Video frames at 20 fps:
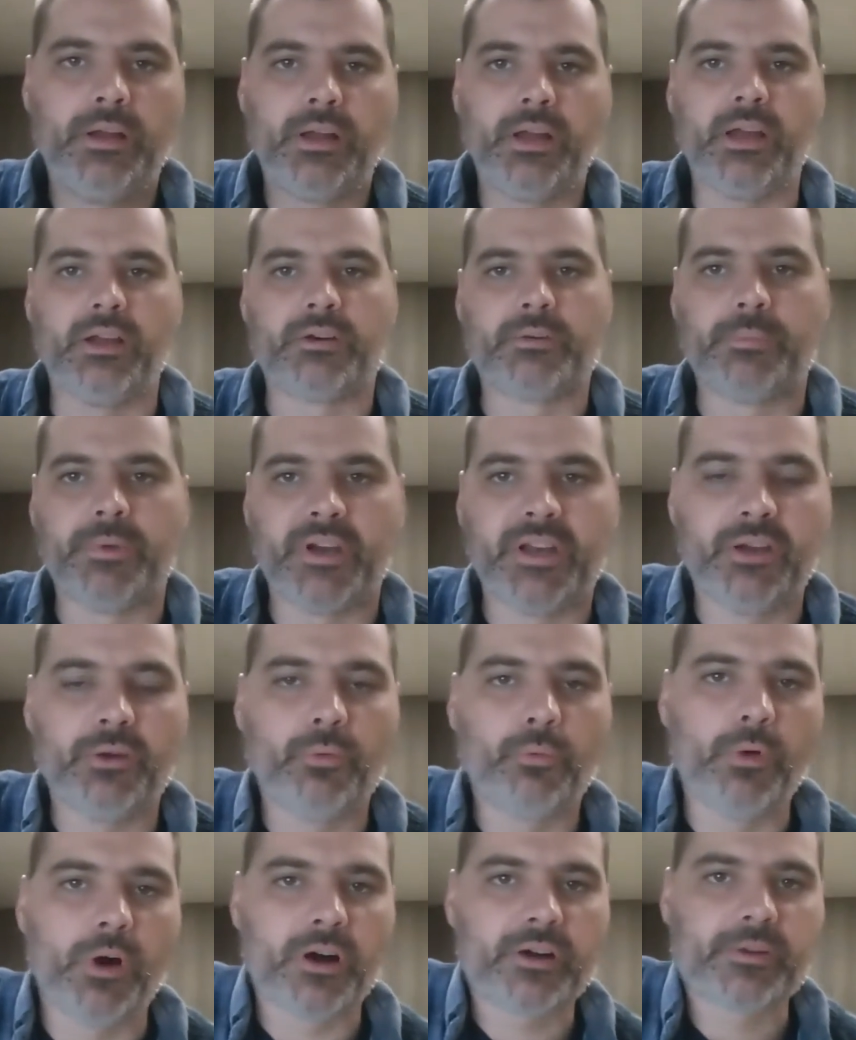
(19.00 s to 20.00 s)
Hey everybody,
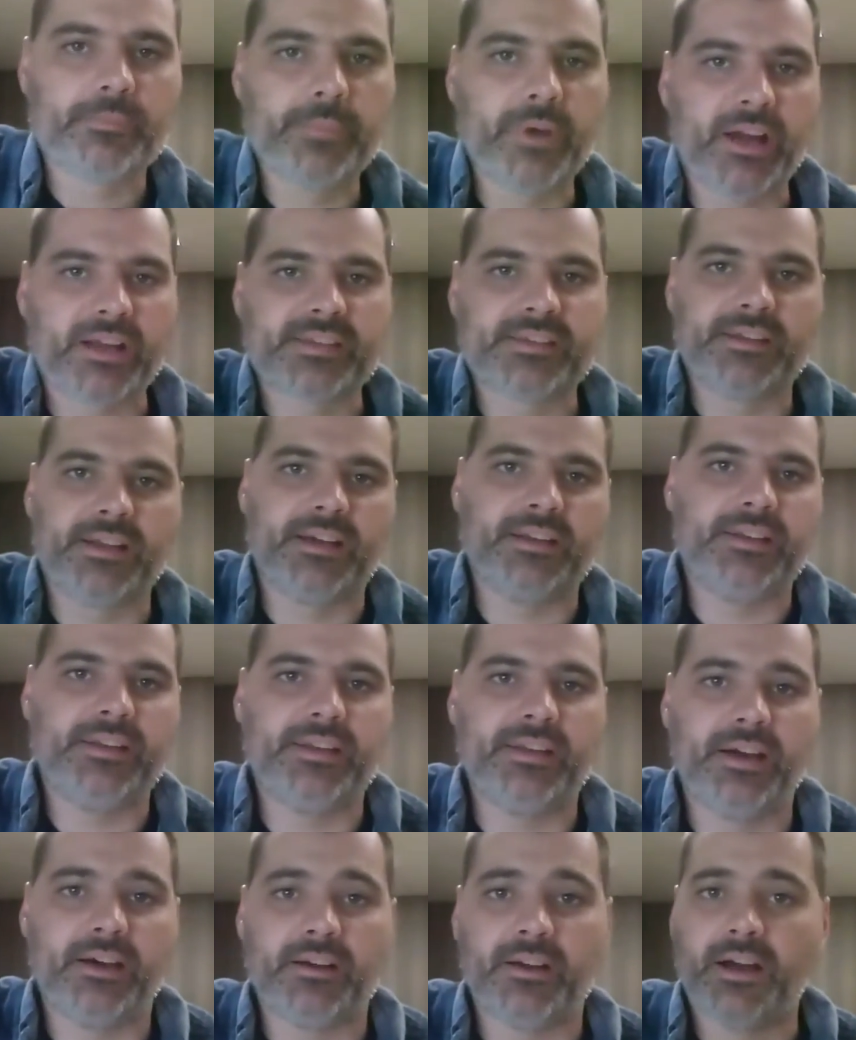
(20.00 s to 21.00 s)
welcome back to 90
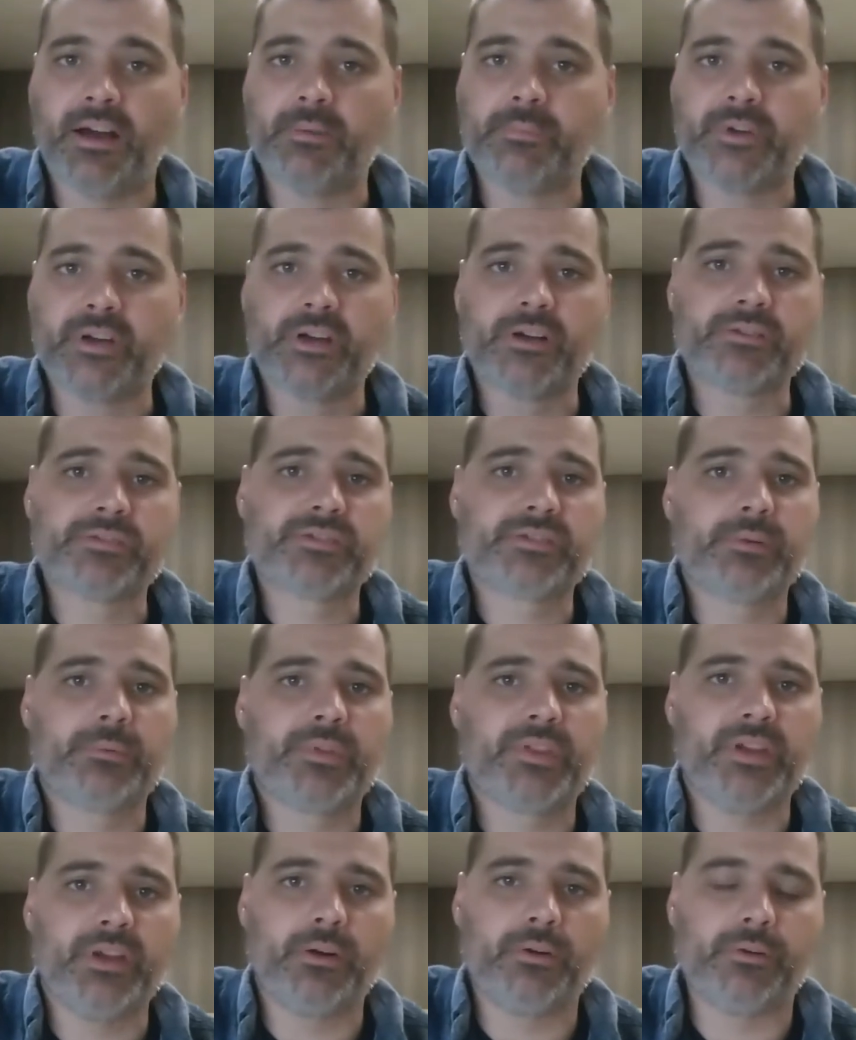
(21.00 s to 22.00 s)
and Out. I'm your host,
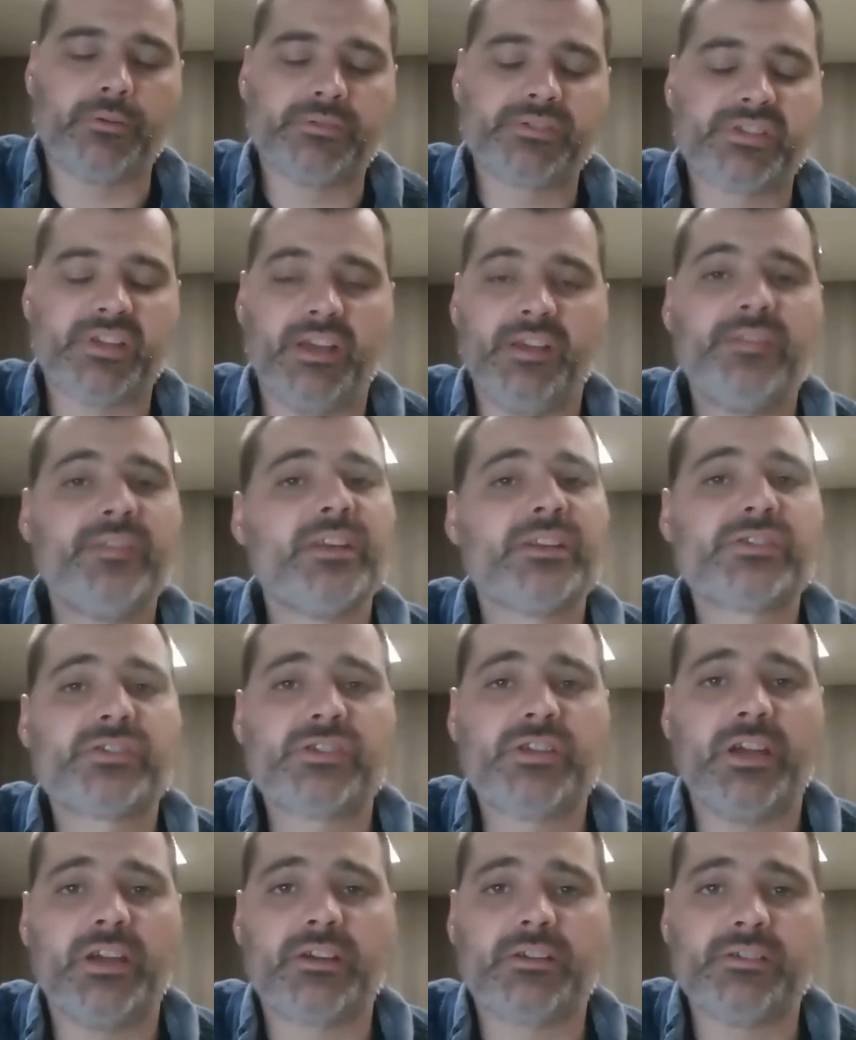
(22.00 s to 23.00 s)
Timothy Holt, and this
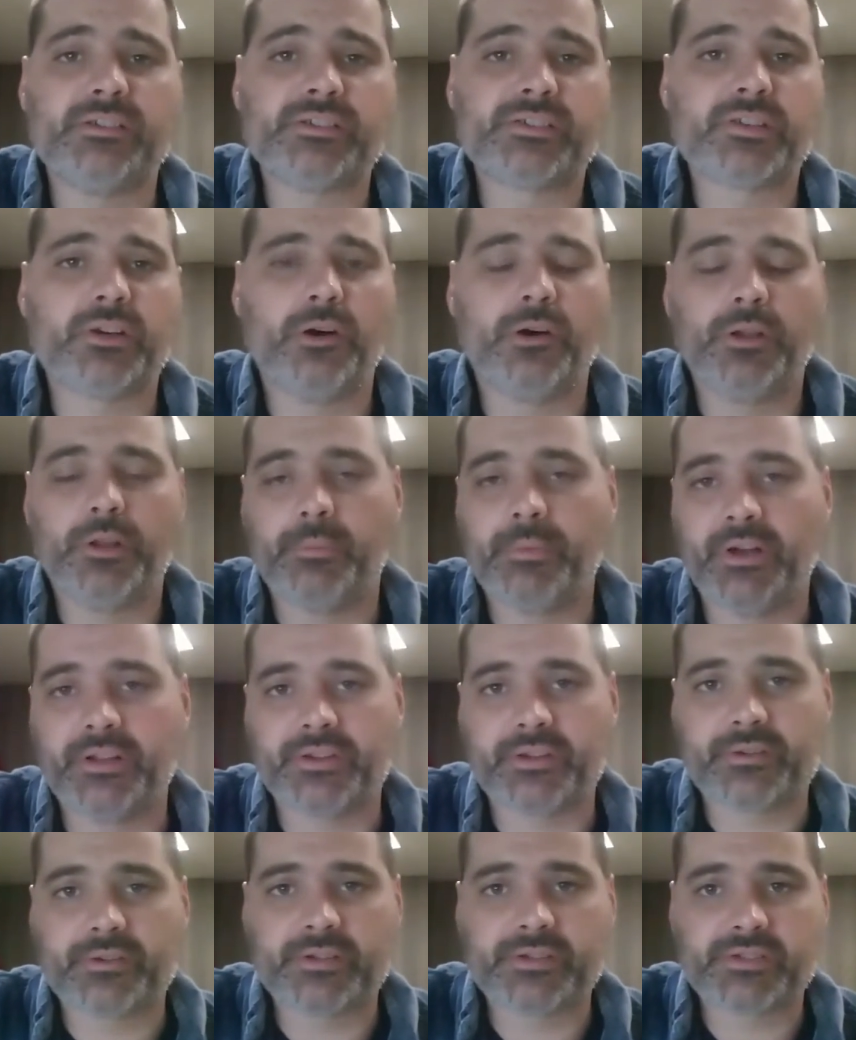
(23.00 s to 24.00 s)
channel is all about
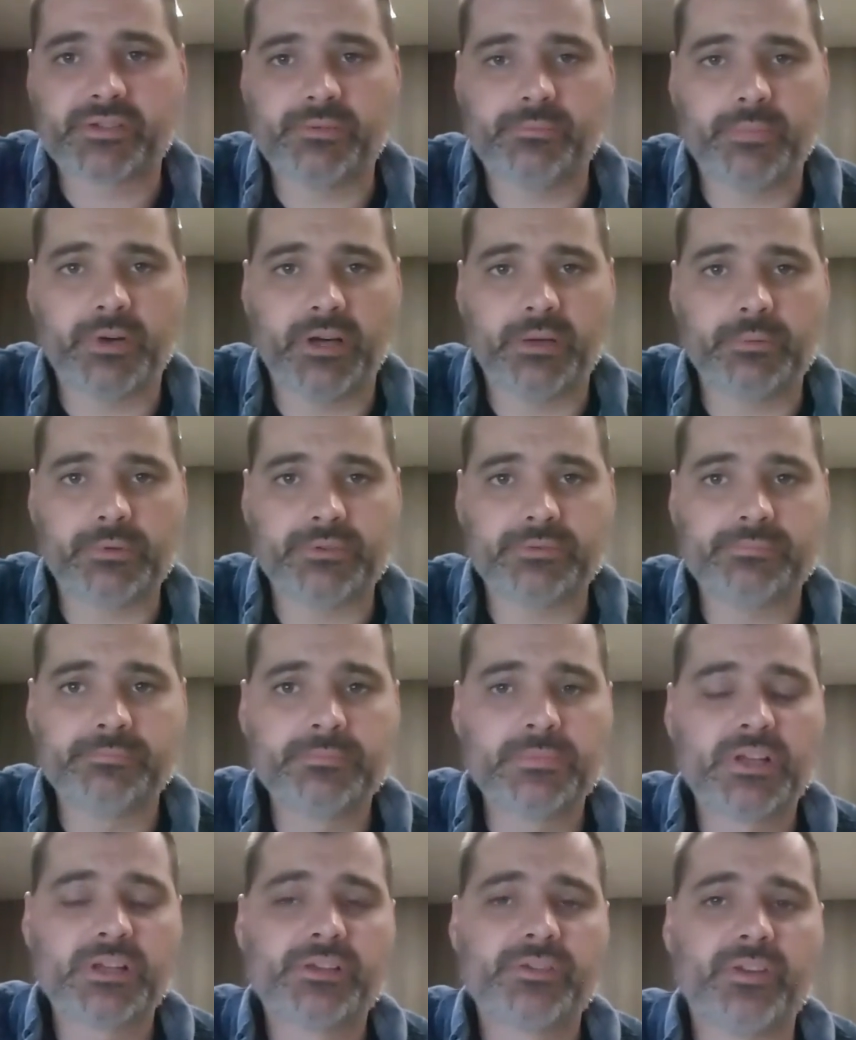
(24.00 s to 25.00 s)
the Christian Bible.
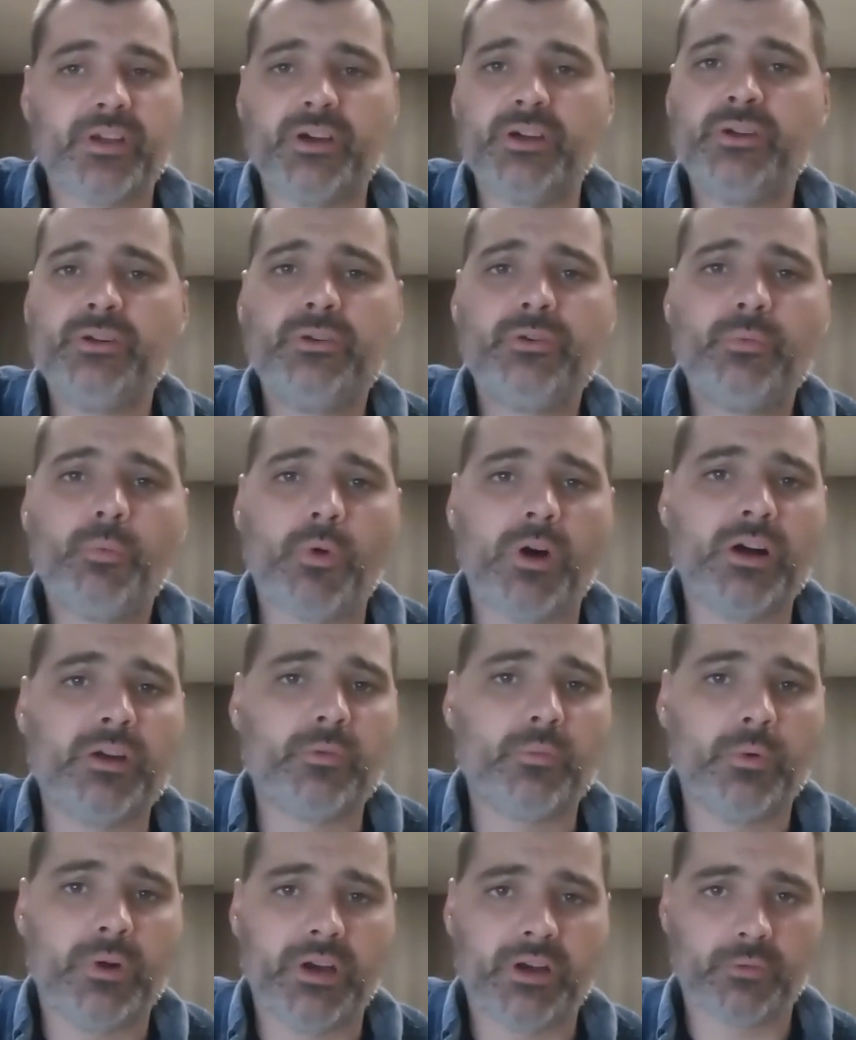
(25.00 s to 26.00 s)
The who, what,
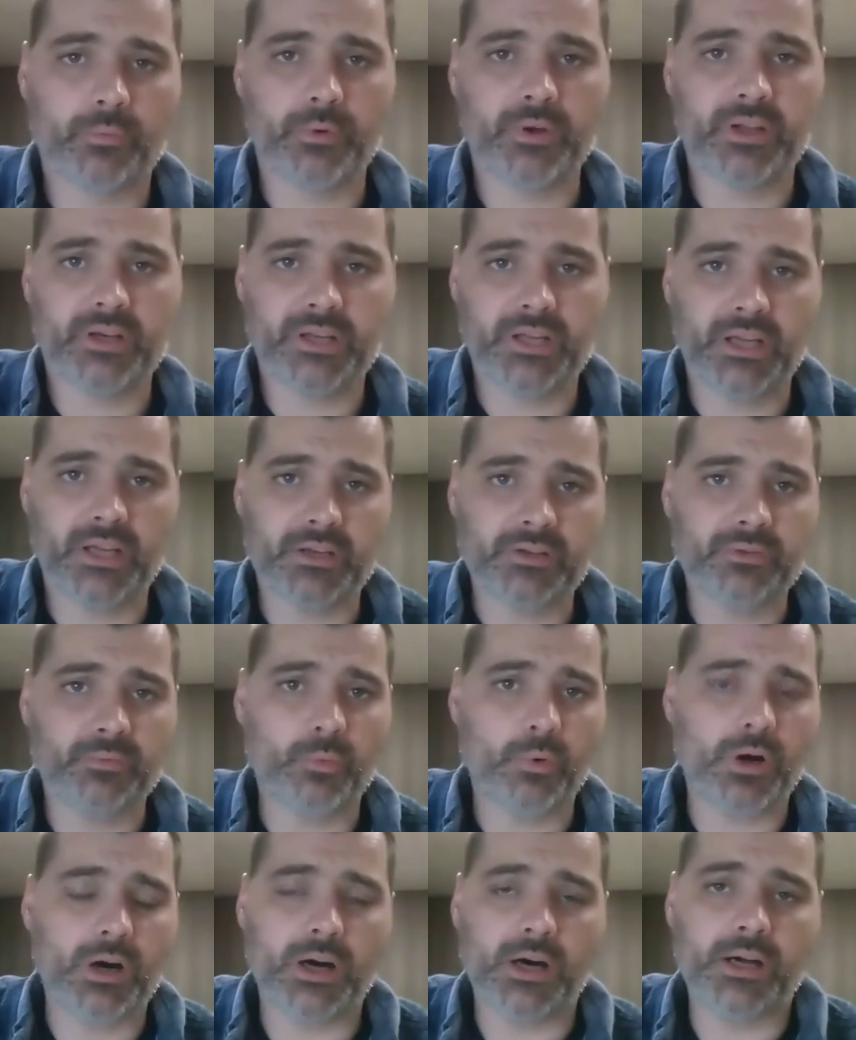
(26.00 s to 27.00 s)
where, when,
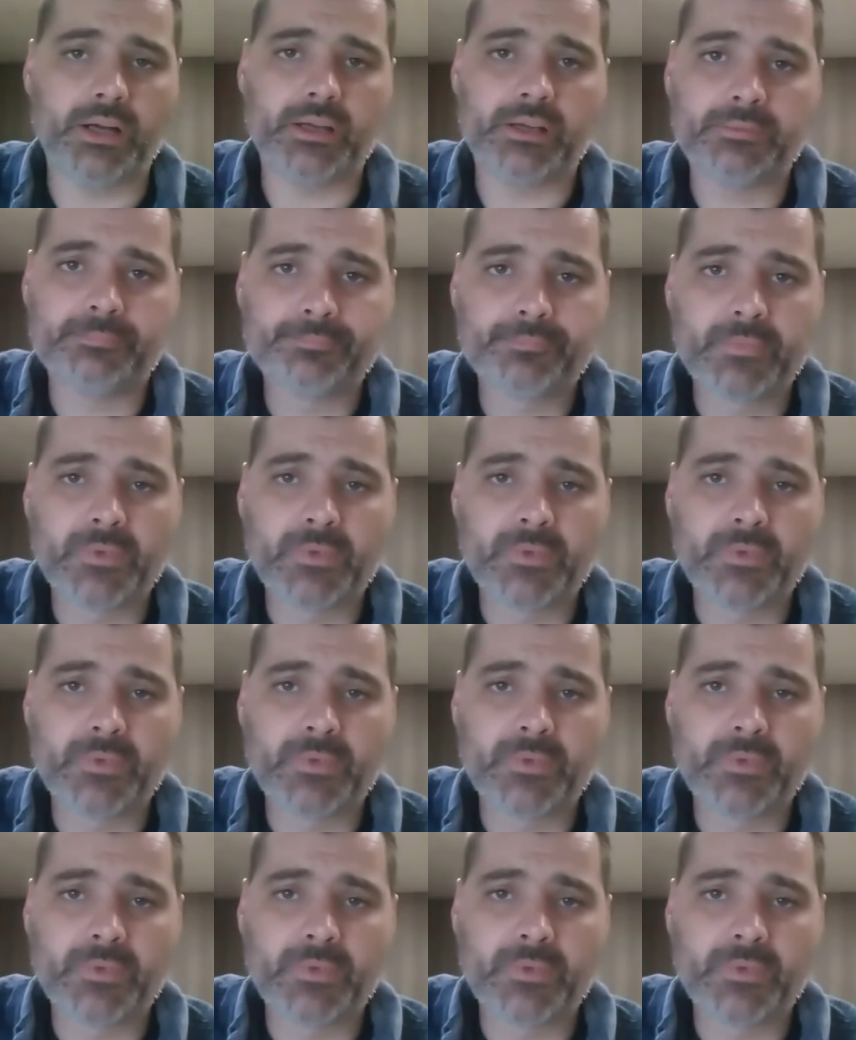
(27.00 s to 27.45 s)
and why.